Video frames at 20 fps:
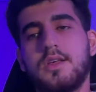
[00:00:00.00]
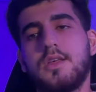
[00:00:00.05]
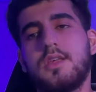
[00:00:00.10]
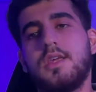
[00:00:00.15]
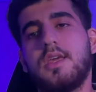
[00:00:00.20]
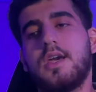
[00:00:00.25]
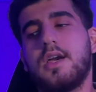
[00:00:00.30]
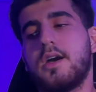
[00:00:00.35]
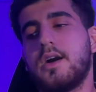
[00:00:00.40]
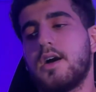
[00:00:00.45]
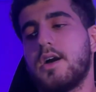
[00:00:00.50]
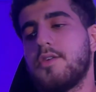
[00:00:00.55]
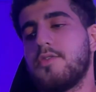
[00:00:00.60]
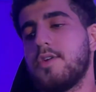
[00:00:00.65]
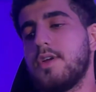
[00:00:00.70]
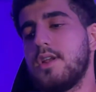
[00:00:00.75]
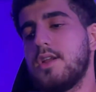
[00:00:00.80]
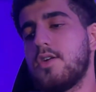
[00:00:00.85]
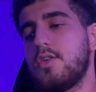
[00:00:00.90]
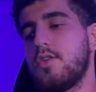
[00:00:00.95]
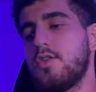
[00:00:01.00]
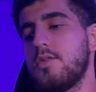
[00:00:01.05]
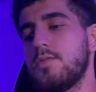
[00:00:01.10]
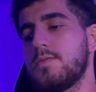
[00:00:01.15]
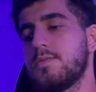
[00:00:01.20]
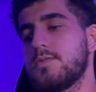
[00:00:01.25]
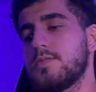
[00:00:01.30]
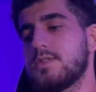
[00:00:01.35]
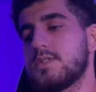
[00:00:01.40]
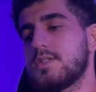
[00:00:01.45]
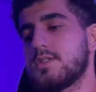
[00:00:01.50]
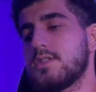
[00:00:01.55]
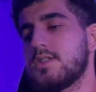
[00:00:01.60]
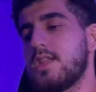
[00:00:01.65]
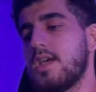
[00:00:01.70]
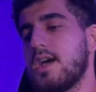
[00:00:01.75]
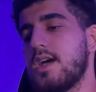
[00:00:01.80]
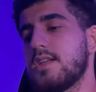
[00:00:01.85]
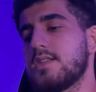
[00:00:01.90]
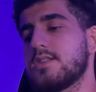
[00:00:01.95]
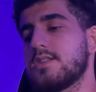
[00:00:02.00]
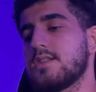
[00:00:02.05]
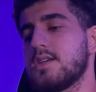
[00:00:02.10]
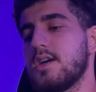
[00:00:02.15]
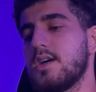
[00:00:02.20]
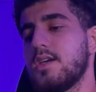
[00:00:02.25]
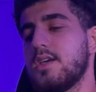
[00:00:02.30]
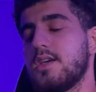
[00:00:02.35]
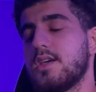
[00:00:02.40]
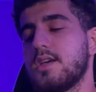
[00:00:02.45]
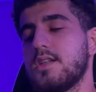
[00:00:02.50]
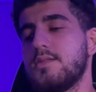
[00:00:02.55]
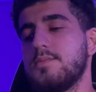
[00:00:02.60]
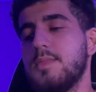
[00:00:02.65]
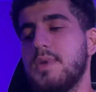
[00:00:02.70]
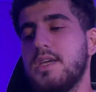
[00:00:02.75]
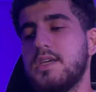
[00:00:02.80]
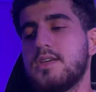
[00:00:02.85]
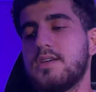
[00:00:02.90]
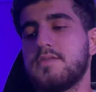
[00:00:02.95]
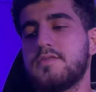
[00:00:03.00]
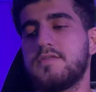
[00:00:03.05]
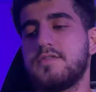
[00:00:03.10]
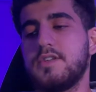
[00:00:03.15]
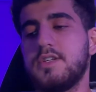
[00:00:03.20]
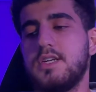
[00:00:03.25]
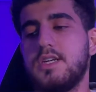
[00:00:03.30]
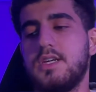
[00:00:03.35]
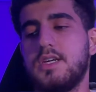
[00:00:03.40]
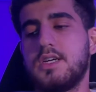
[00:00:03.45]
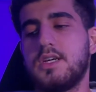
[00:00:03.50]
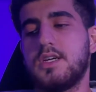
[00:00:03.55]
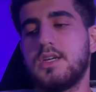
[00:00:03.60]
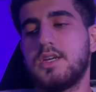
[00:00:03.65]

Yeah, I really hope that I can make a free